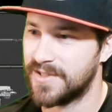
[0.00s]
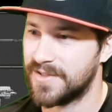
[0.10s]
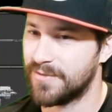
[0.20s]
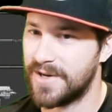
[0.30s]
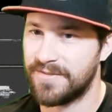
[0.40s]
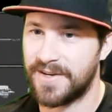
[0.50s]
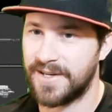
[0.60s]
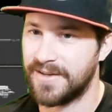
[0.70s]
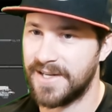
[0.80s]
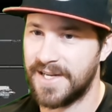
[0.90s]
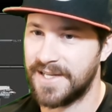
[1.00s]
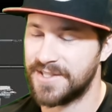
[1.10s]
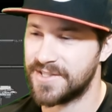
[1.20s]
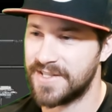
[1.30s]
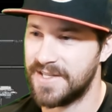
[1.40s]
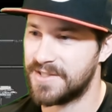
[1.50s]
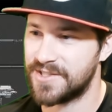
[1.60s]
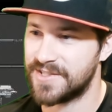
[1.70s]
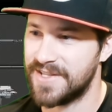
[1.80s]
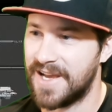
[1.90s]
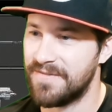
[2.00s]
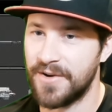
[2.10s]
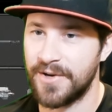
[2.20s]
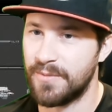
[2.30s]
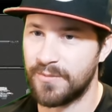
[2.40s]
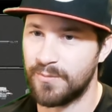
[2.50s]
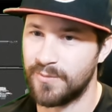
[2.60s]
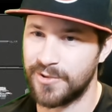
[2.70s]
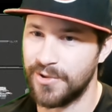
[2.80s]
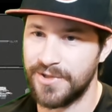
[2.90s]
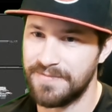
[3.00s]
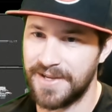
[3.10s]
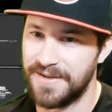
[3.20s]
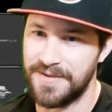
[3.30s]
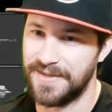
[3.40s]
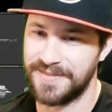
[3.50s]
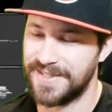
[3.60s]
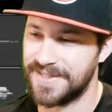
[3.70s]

rate of fire, and it's just not very good. You know,